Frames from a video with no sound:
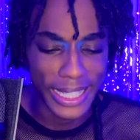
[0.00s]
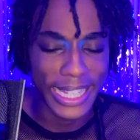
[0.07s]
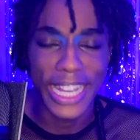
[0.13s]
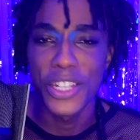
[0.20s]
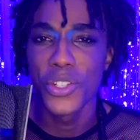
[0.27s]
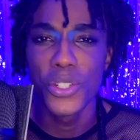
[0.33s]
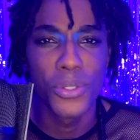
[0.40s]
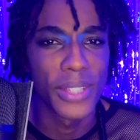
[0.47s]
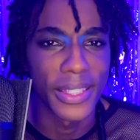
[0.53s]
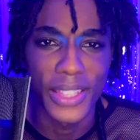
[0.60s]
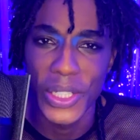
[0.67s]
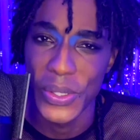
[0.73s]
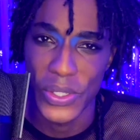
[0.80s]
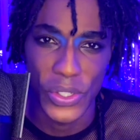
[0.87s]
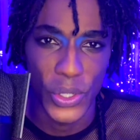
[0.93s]
I knew that
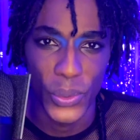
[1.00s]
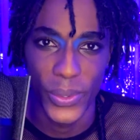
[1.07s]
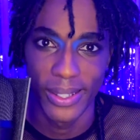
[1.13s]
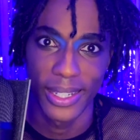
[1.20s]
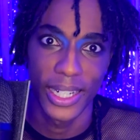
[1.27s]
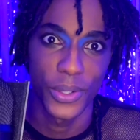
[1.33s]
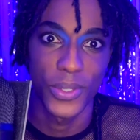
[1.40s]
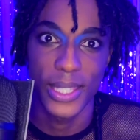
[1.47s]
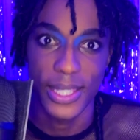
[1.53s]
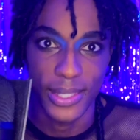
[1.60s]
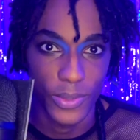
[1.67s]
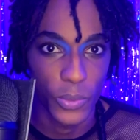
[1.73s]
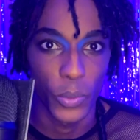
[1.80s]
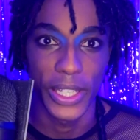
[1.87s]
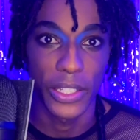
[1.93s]
there was no way that I was
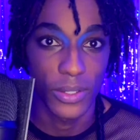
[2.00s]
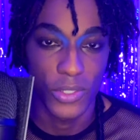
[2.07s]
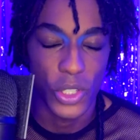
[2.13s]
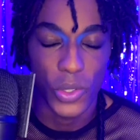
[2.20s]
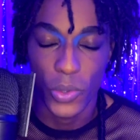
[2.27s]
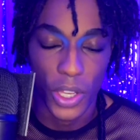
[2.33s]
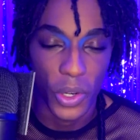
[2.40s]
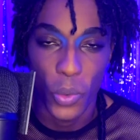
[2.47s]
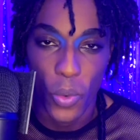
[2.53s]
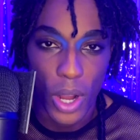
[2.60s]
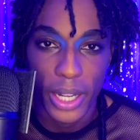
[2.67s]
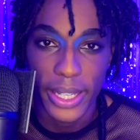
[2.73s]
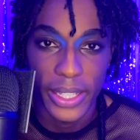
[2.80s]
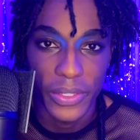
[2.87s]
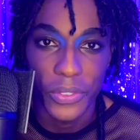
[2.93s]
just gonna
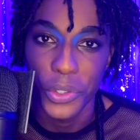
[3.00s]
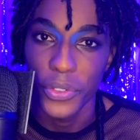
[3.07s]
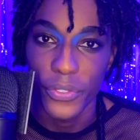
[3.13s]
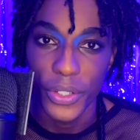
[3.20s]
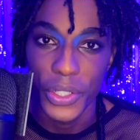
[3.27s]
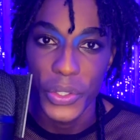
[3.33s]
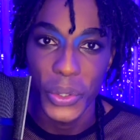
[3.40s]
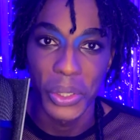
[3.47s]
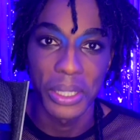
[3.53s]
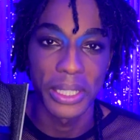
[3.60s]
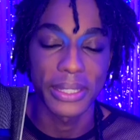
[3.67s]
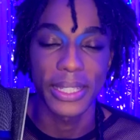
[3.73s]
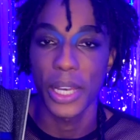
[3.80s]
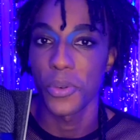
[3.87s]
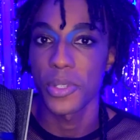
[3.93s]
walk in through the front door.
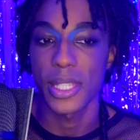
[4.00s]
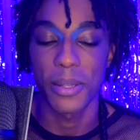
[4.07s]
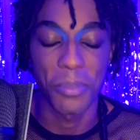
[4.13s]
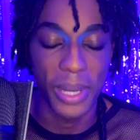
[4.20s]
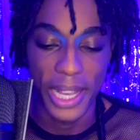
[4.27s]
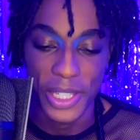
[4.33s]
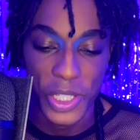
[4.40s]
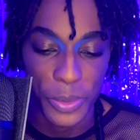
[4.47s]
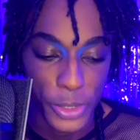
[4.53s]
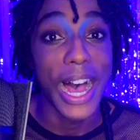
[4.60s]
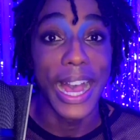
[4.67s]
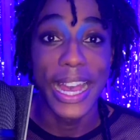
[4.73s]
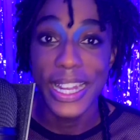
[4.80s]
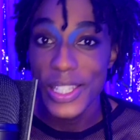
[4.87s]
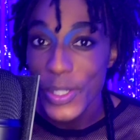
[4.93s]
That was impossible.
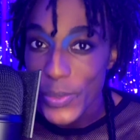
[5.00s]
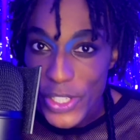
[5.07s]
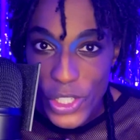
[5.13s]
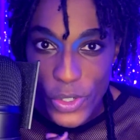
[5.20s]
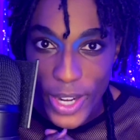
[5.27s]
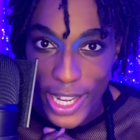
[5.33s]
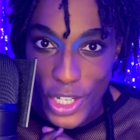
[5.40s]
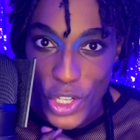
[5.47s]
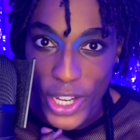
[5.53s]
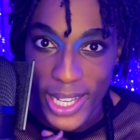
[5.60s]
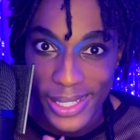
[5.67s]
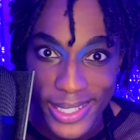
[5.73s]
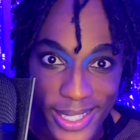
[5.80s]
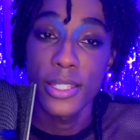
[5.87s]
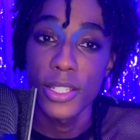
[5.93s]
I had to
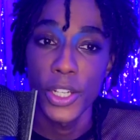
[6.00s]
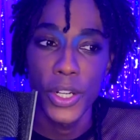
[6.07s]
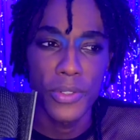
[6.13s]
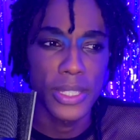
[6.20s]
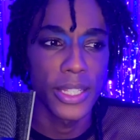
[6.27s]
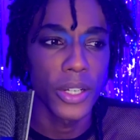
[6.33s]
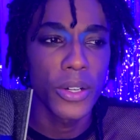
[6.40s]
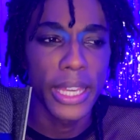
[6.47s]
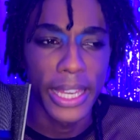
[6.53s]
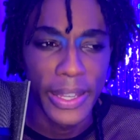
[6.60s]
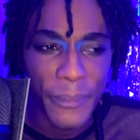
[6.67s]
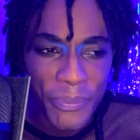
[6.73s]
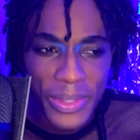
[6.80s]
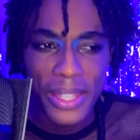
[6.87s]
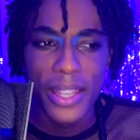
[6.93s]
re-strategize. So I was like, okay,
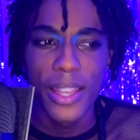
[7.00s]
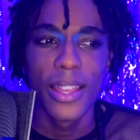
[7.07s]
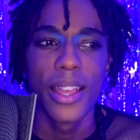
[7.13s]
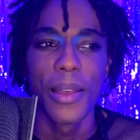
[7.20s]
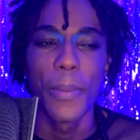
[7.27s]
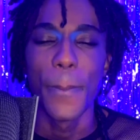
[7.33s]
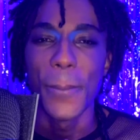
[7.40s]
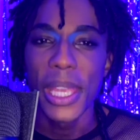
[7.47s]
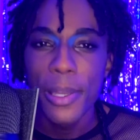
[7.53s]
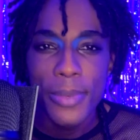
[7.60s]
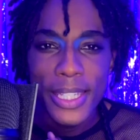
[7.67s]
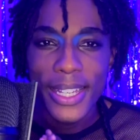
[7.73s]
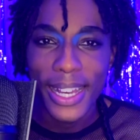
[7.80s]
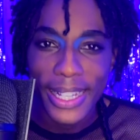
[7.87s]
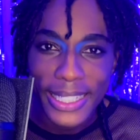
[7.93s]

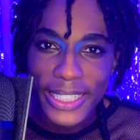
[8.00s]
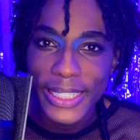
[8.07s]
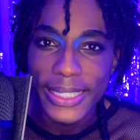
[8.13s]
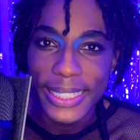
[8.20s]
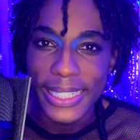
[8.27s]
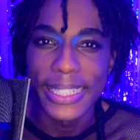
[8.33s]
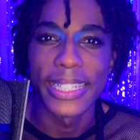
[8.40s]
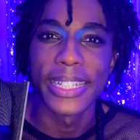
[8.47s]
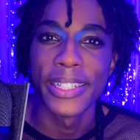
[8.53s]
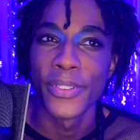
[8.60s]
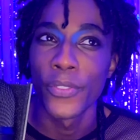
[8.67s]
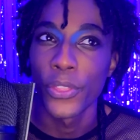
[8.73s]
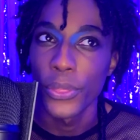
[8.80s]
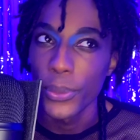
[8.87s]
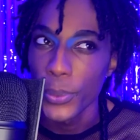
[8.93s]
maybe I could get in
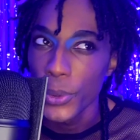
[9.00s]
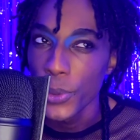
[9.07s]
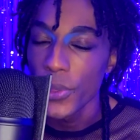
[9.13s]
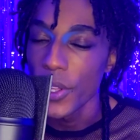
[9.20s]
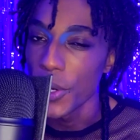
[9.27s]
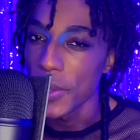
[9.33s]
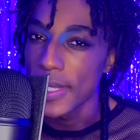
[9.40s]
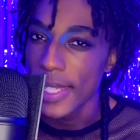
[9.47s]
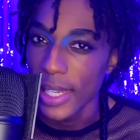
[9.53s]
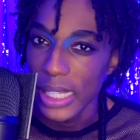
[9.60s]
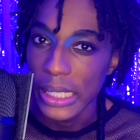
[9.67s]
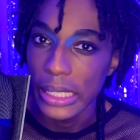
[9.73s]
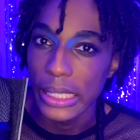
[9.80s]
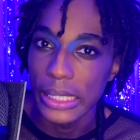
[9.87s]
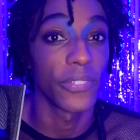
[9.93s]
through the
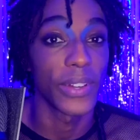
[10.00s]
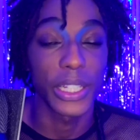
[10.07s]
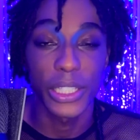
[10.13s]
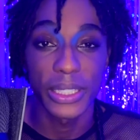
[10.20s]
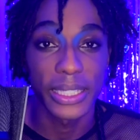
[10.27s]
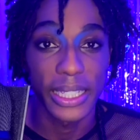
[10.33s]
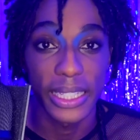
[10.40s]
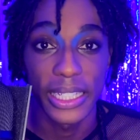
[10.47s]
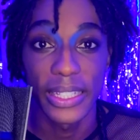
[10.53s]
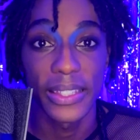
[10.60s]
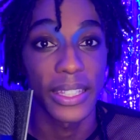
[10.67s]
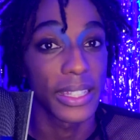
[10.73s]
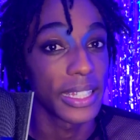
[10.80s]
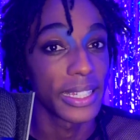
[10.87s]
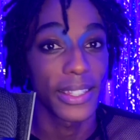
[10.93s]
hotel. If I couldn't get in,
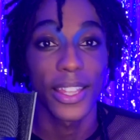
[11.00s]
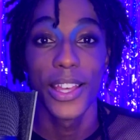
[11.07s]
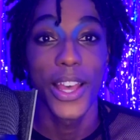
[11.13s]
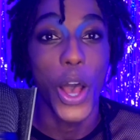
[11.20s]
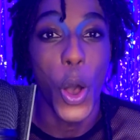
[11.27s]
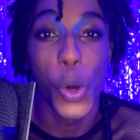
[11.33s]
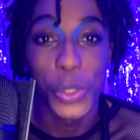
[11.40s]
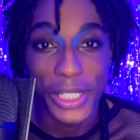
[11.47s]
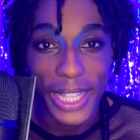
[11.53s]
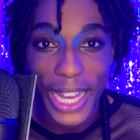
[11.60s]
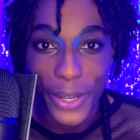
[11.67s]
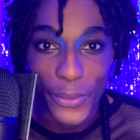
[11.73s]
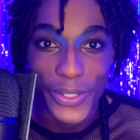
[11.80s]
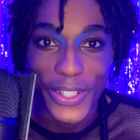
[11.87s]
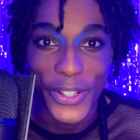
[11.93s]
then only I
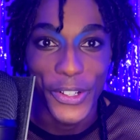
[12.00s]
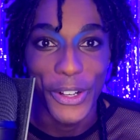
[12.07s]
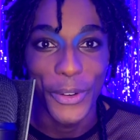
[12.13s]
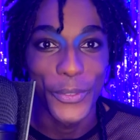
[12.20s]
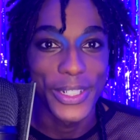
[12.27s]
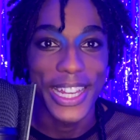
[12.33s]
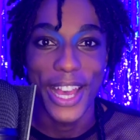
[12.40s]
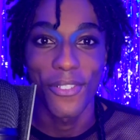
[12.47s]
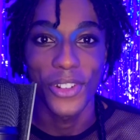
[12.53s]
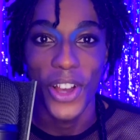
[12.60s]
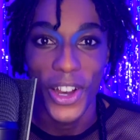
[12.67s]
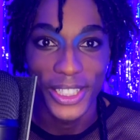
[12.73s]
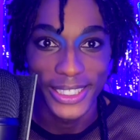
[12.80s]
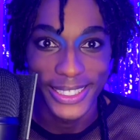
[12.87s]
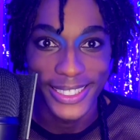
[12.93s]
would know. I wouldn't have an
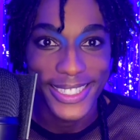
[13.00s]
audience.